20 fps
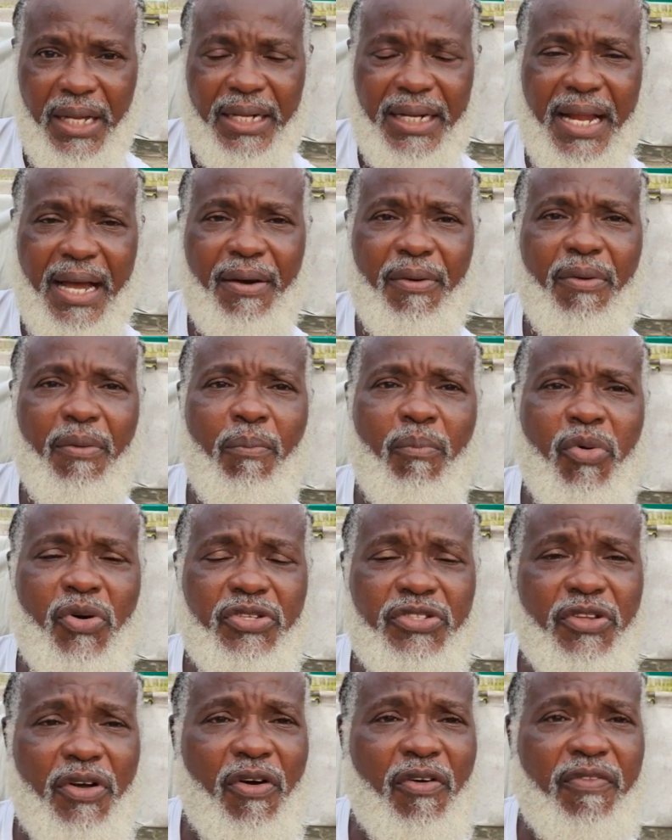Now,
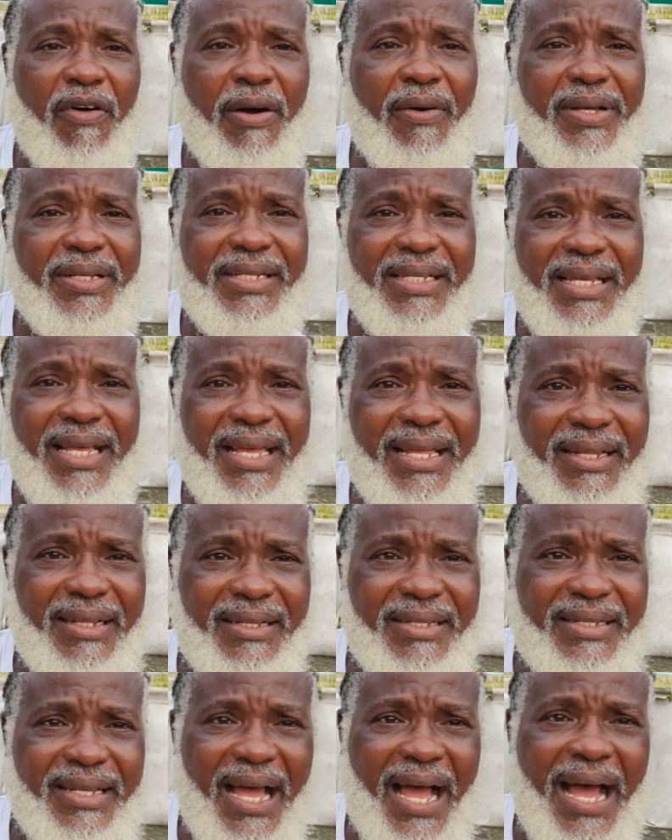most of our
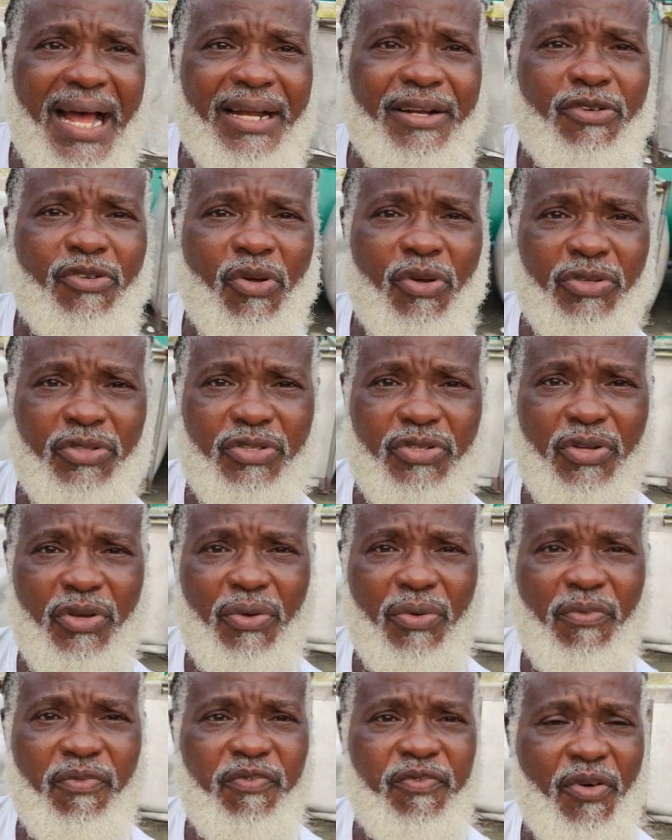scales are not
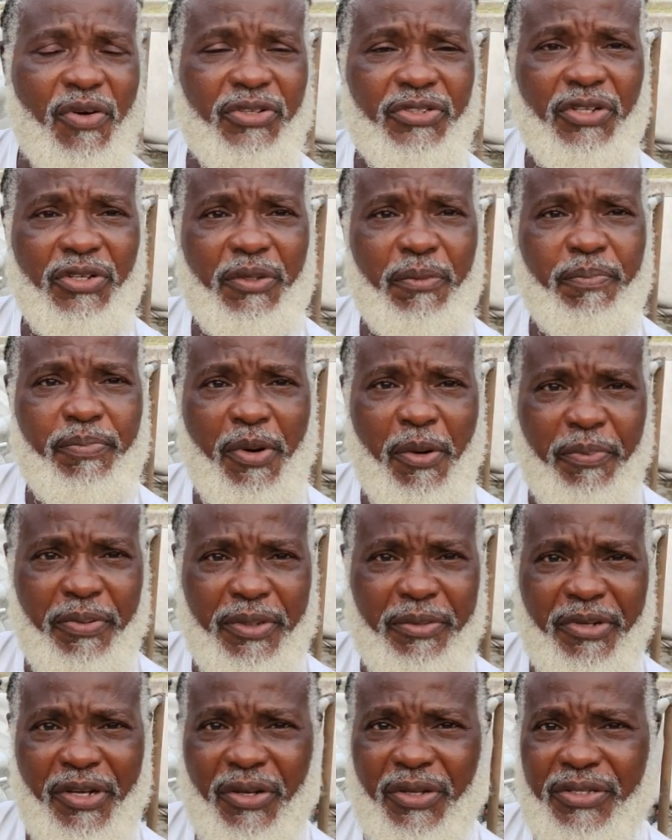functioning
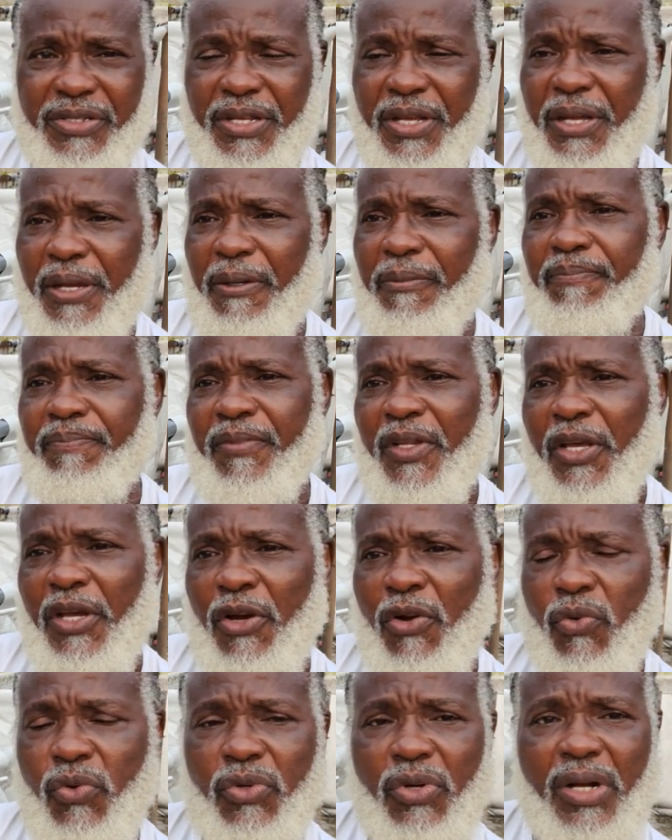properly because
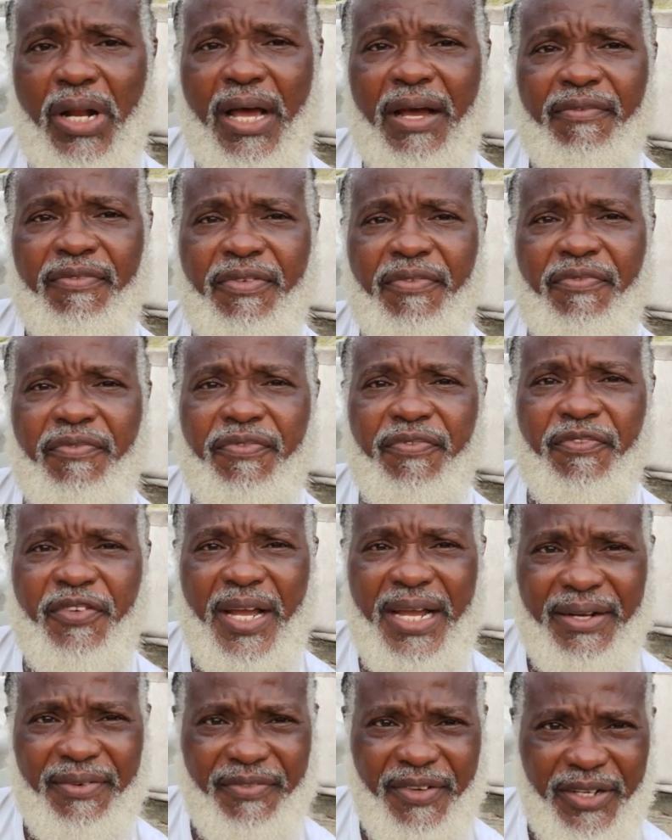we don't have the
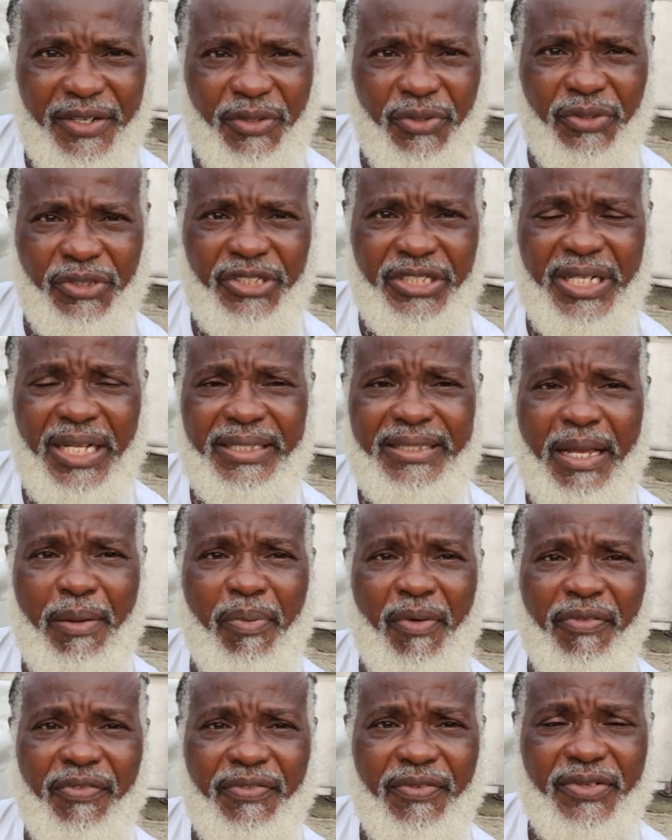very, very original type
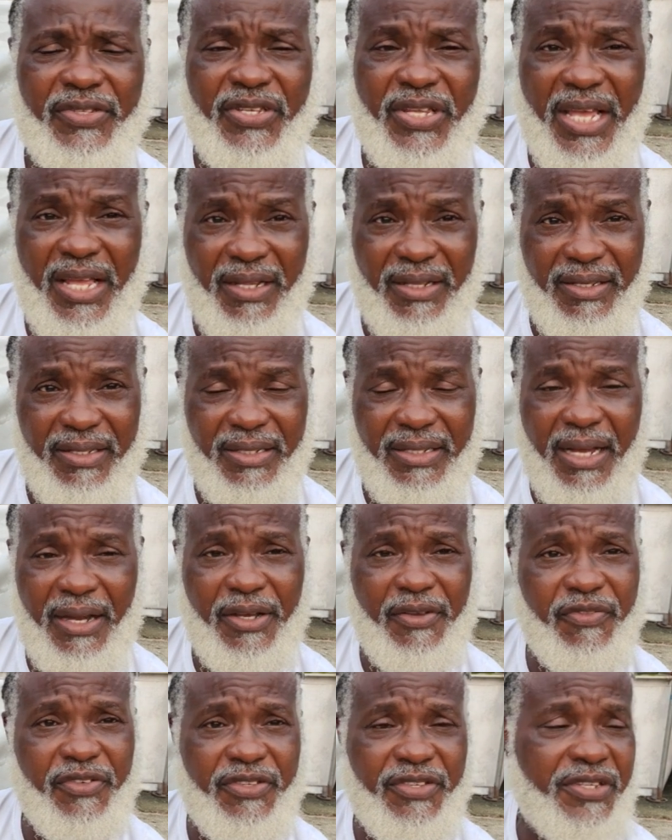of scales. Now,
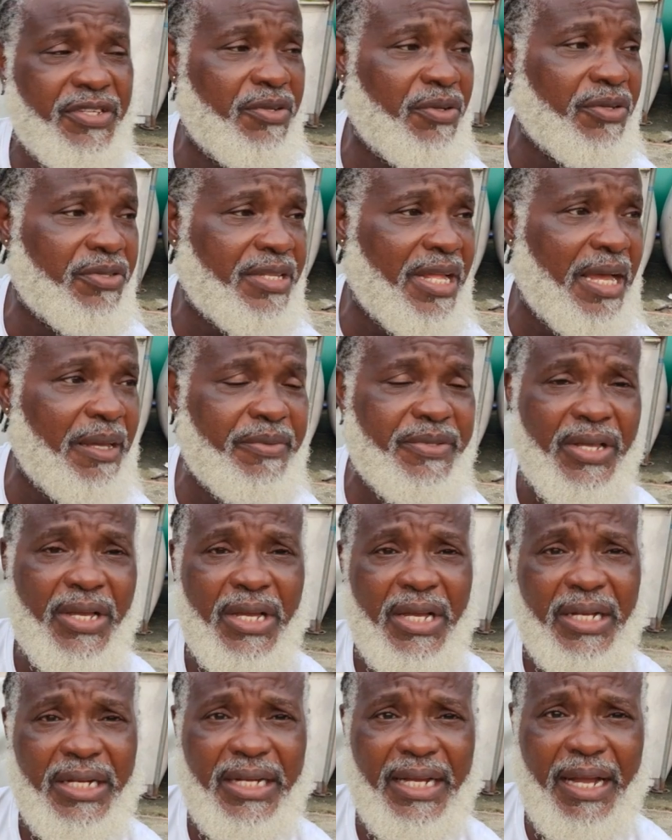if you see those types,
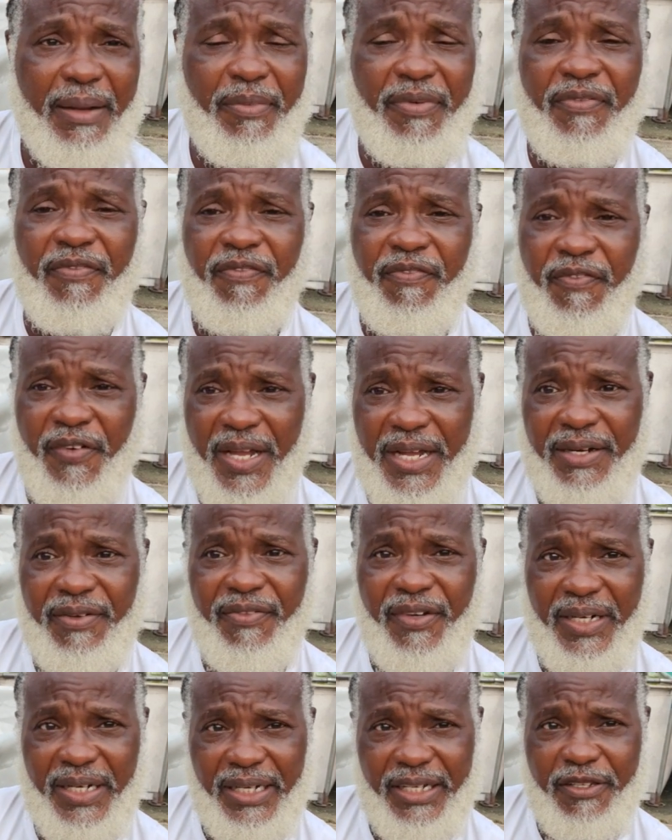they can be very,
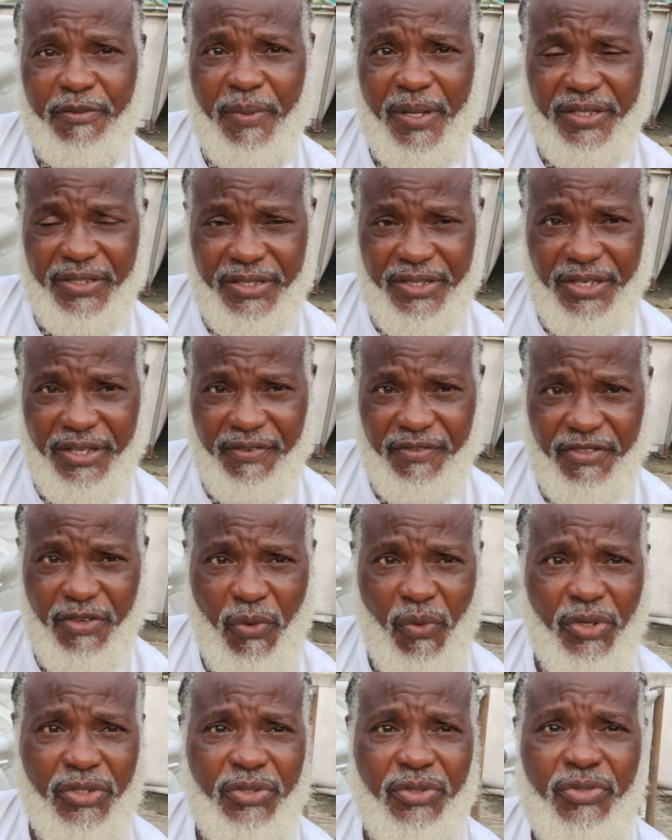very expensive. So
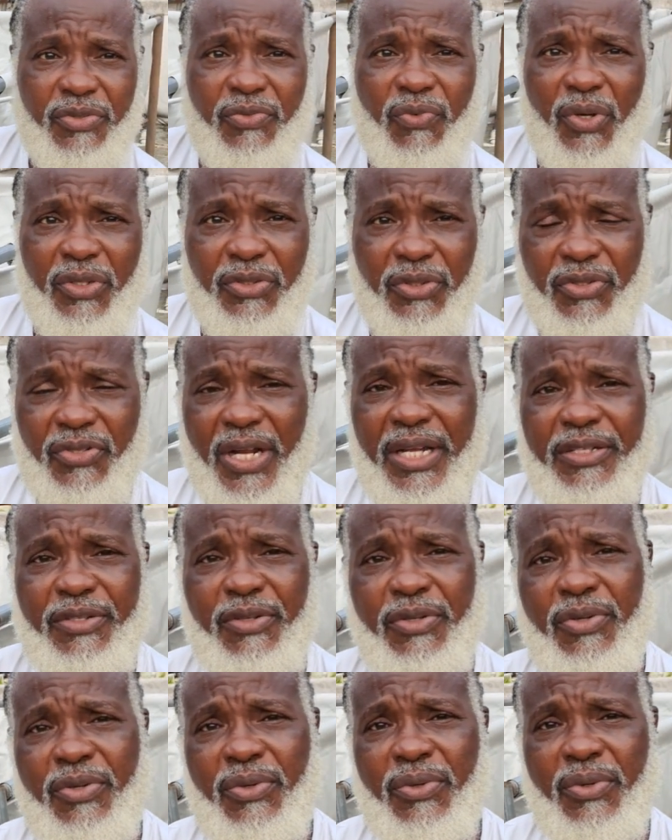what you try to
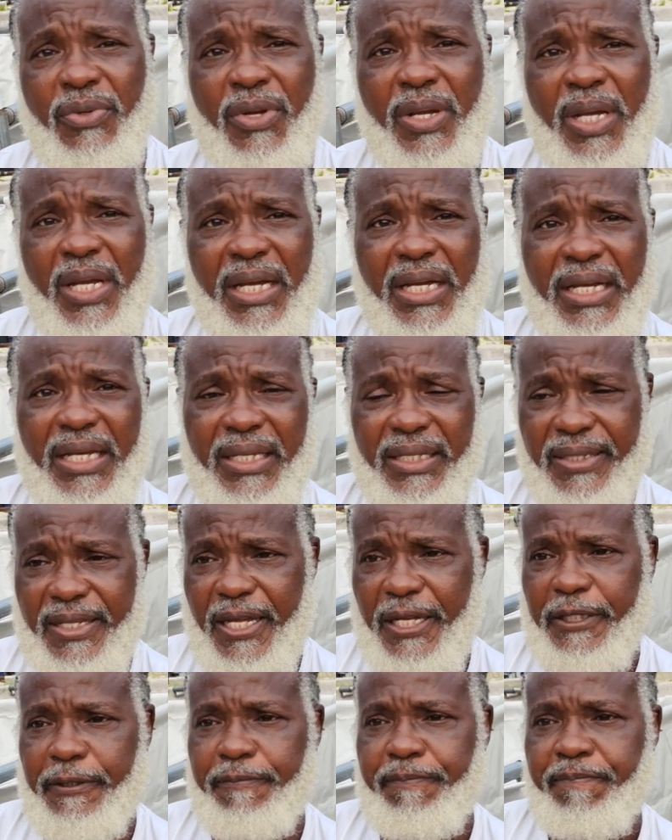do is
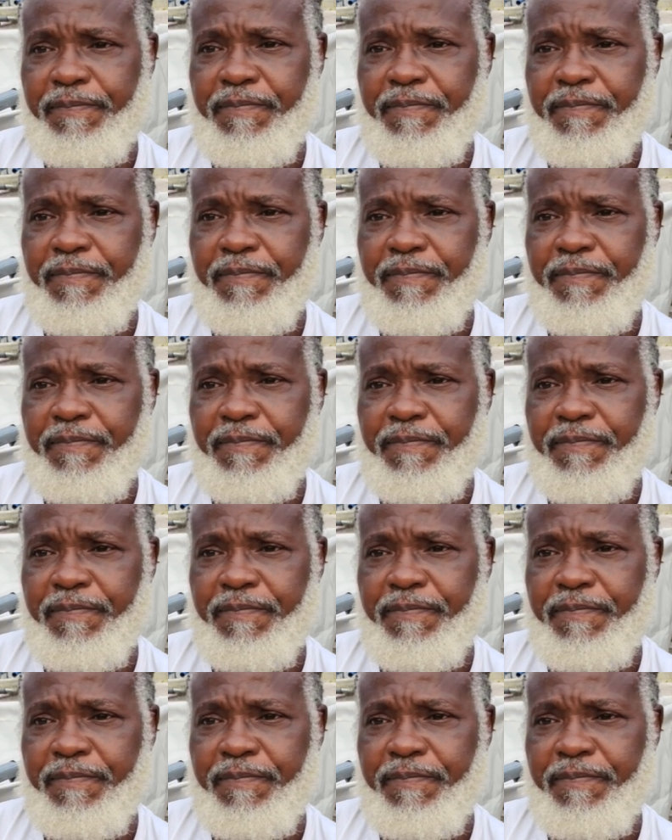that